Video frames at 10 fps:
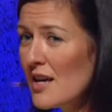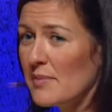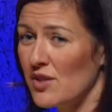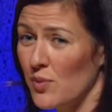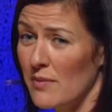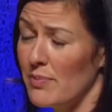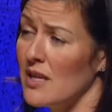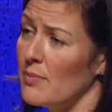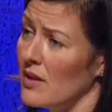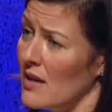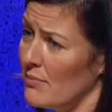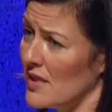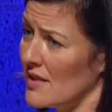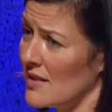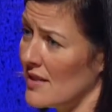between people and
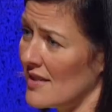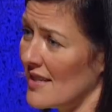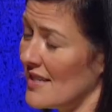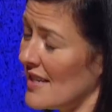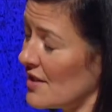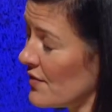businesses is as